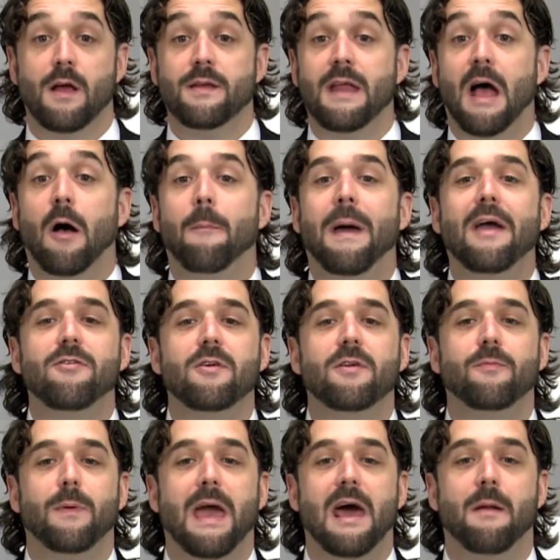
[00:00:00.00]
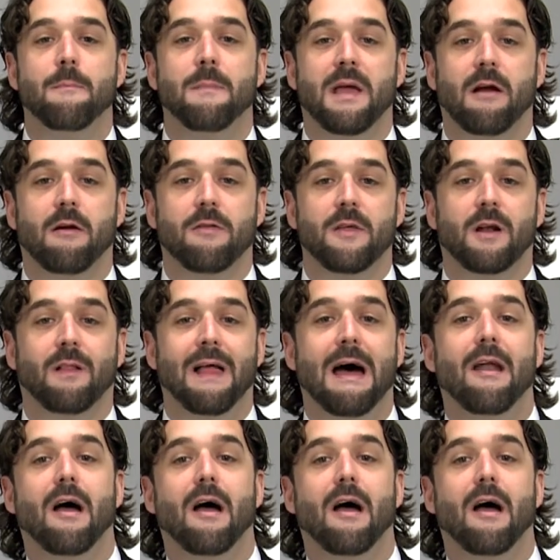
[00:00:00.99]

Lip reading: Now imagine if we had a mirror that allowed